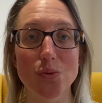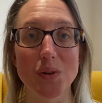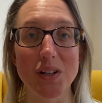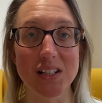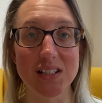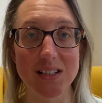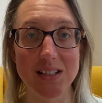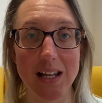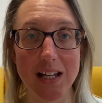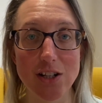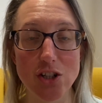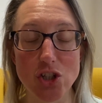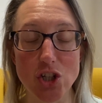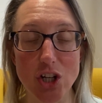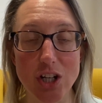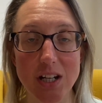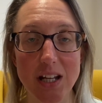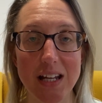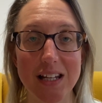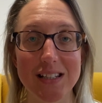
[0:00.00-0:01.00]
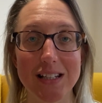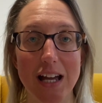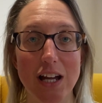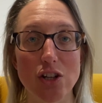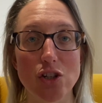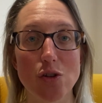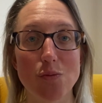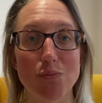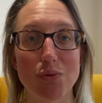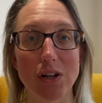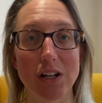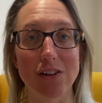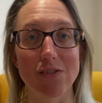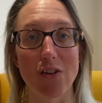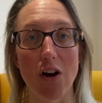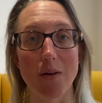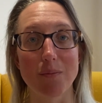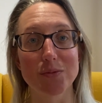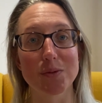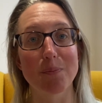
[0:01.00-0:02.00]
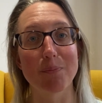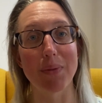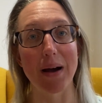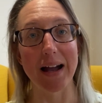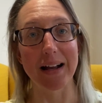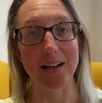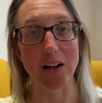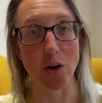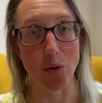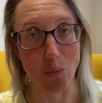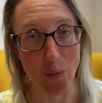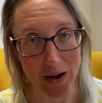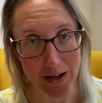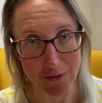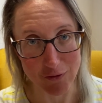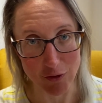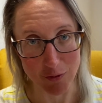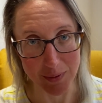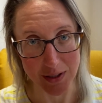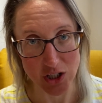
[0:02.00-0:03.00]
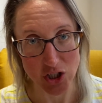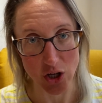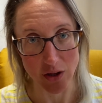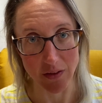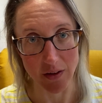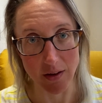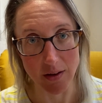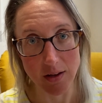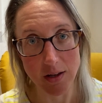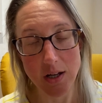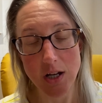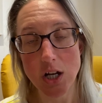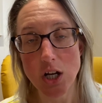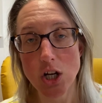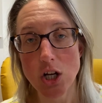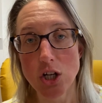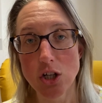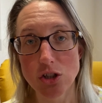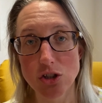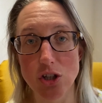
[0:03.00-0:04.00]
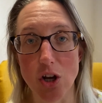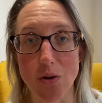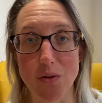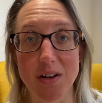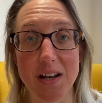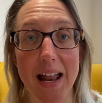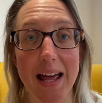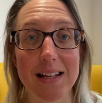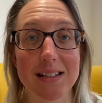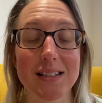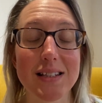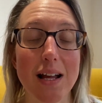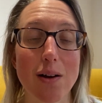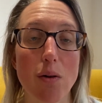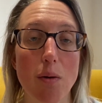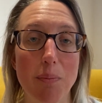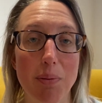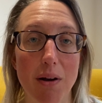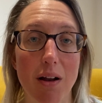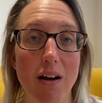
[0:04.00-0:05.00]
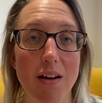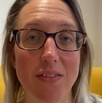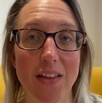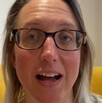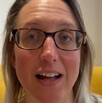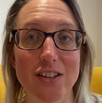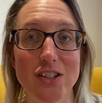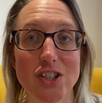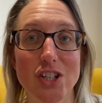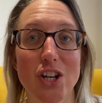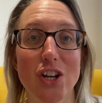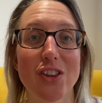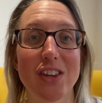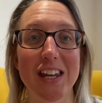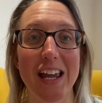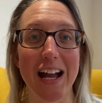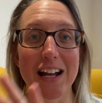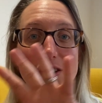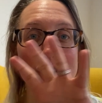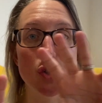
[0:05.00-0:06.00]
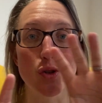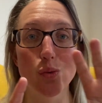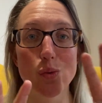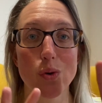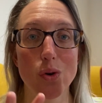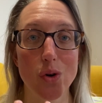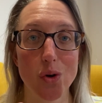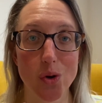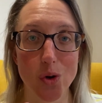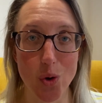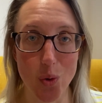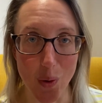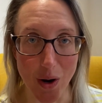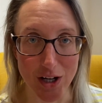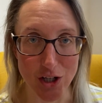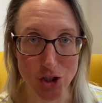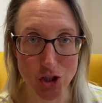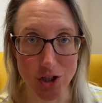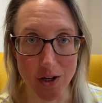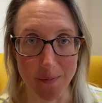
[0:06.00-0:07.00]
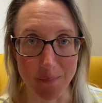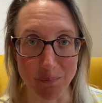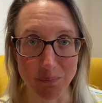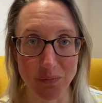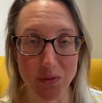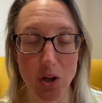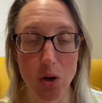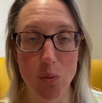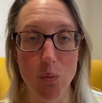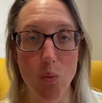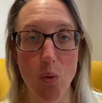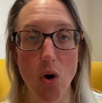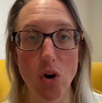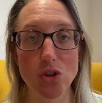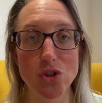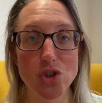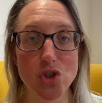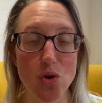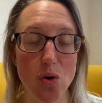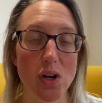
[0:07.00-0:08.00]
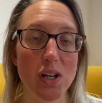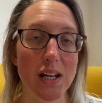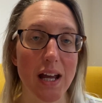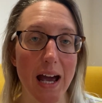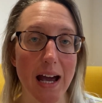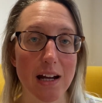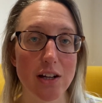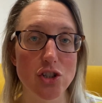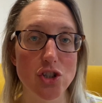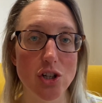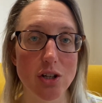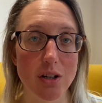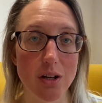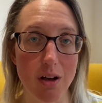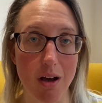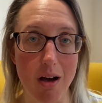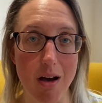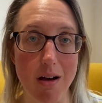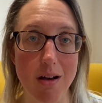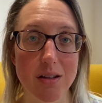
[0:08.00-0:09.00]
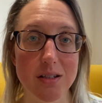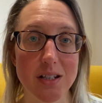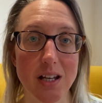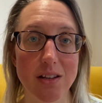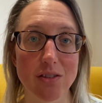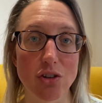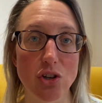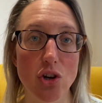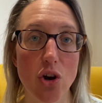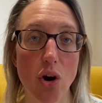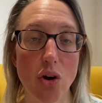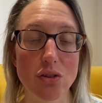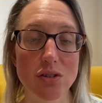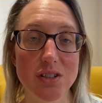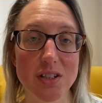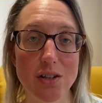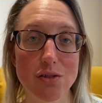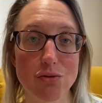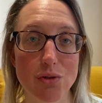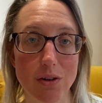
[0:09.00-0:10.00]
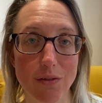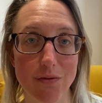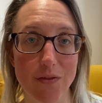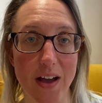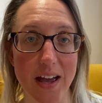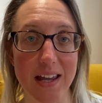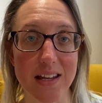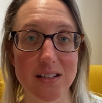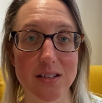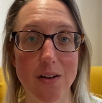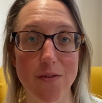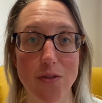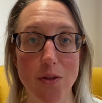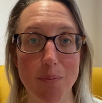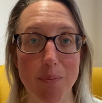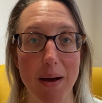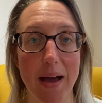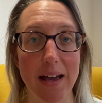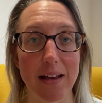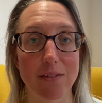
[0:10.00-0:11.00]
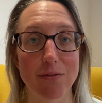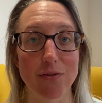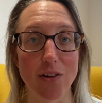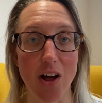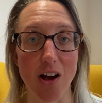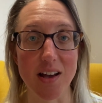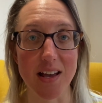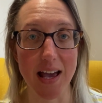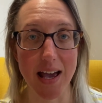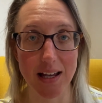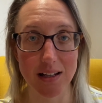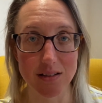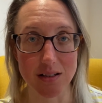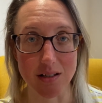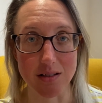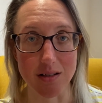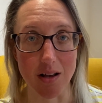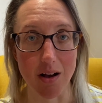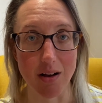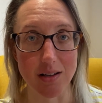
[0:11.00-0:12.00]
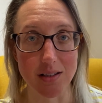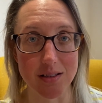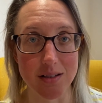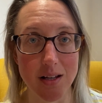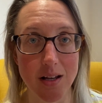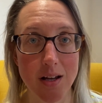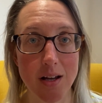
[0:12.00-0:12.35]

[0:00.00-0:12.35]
extension is as you bring your arms back away from each other. So let's now apply that to the actual question. What joint action occurs in the concentric phase of the pec fly exercise?